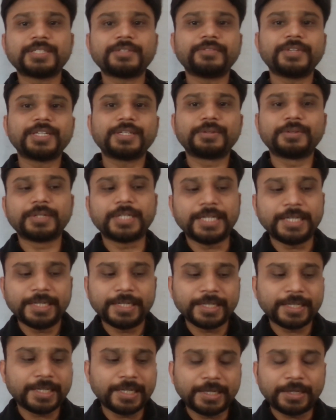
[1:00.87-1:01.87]
is a very good
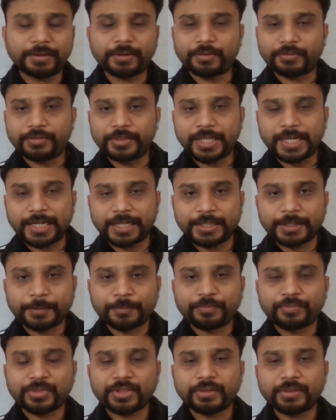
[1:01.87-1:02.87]
indicator of that,
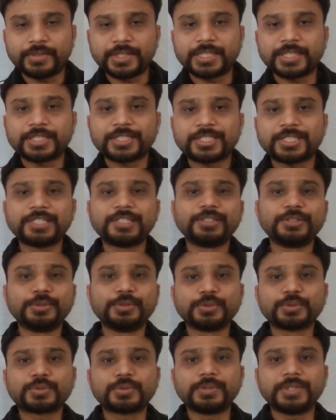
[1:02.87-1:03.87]
which is still
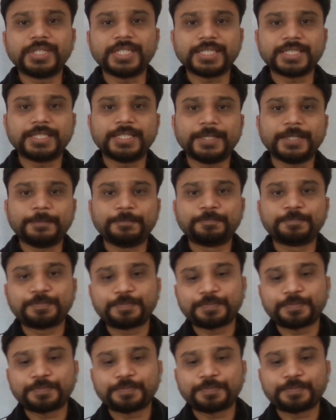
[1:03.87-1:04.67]
used to this day.